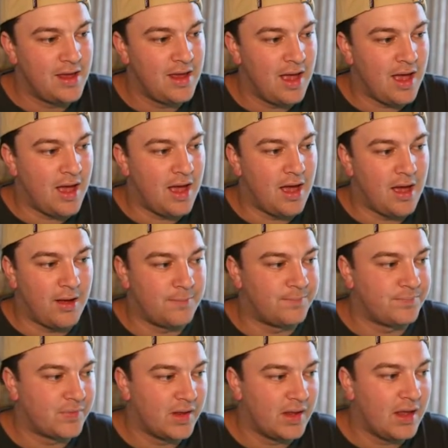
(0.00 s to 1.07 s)

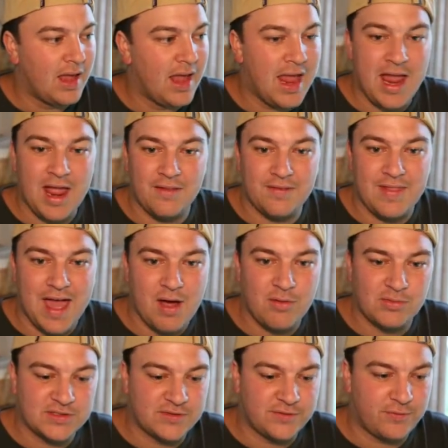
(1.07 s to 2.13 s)
And that
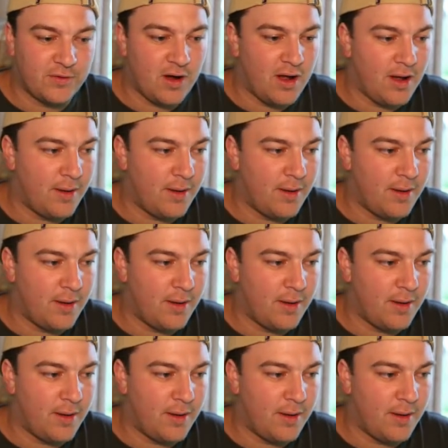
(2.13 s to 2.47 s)
was from